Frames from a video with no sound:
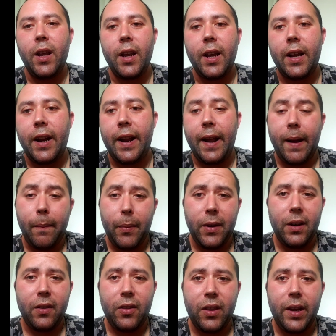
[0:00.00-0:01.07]
And I
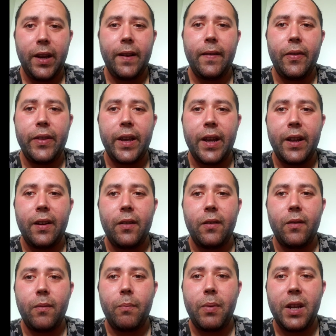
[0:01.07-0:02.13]
happen to think
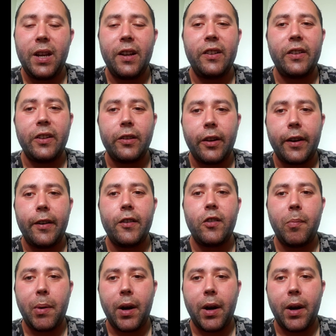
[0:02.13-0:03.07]
that because a large